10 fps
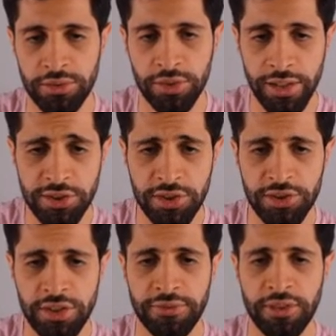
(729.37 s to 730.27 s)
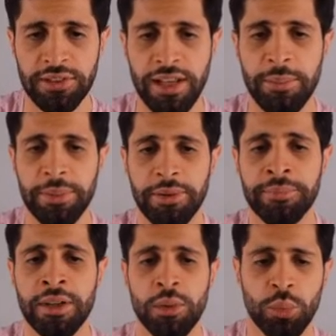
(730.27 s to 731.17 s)
So let's just see, for example,
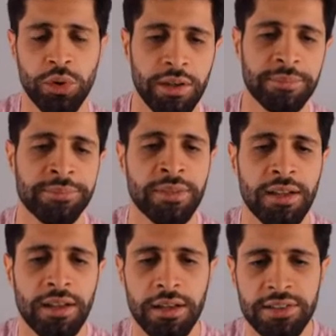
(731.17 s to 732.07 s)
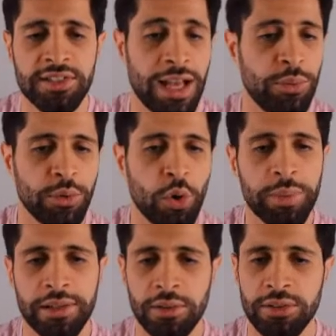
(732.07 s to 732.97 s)
what a sound
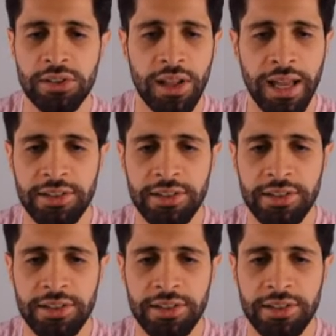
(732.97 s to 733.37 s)
opening looks like.